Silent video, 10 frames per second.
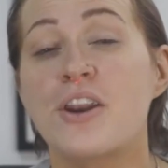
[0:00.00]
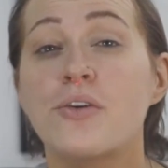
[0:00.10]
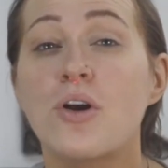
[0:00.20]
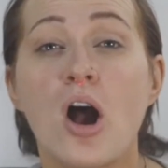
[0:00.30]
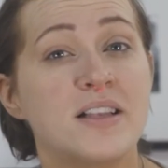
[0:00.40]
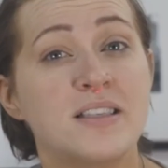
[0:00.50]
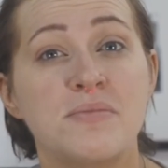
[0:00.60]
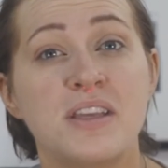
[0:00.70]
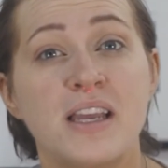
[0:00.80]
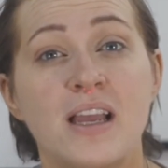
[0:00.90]
Another
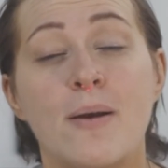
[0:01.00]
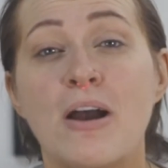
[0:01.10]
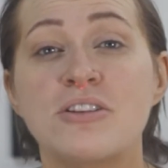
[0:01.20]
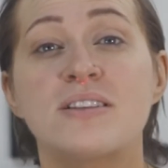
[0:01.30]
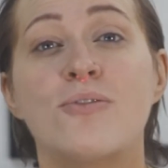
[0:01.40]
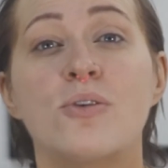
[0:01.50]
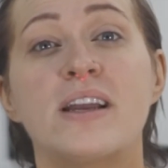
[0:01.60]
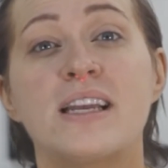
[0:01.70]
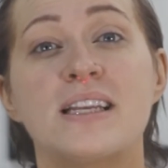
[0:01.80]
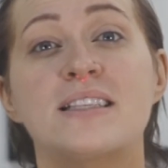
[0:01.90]
awesome thing about
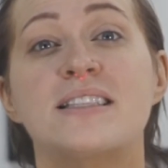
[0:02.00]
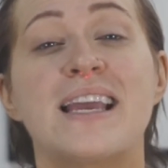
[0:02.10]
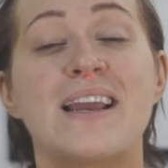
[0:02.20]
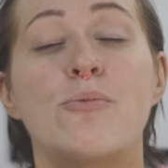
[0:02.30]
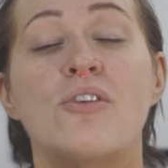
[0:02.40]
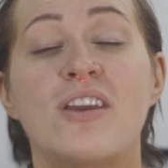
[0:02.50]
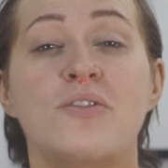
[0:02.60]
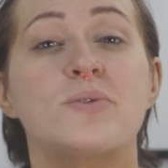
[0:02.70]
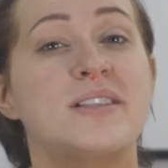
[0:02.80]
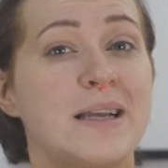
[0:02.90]
Sephora is they will
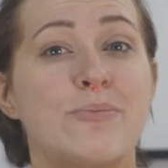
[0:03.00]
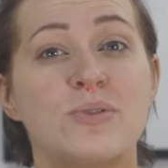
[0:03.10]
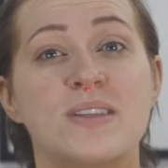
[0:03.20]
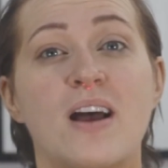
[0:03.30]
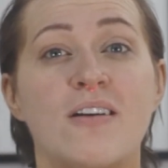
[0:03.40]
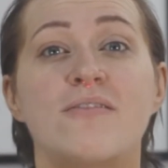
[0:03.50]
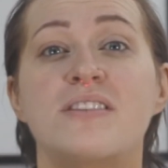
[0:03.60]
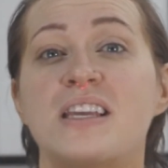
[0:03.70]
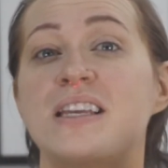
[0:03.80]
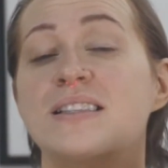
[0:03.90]
give you samples
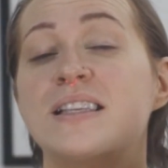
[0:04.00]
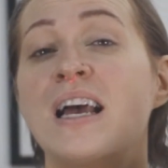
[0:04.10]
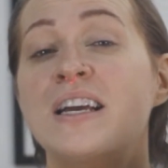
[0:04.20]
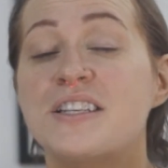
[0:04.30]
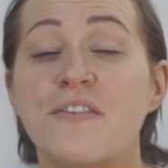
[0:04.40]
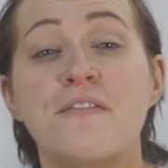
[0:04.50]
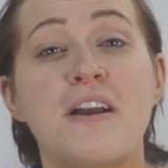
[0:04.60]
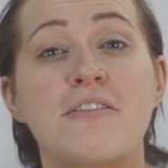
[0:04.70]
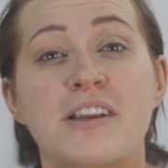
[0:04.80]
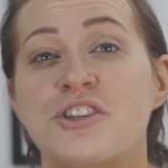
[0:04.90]
of these different
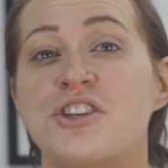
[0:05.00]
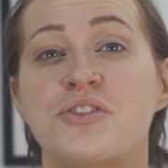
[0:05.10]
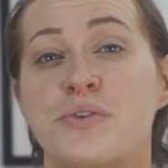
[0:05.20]
foundations.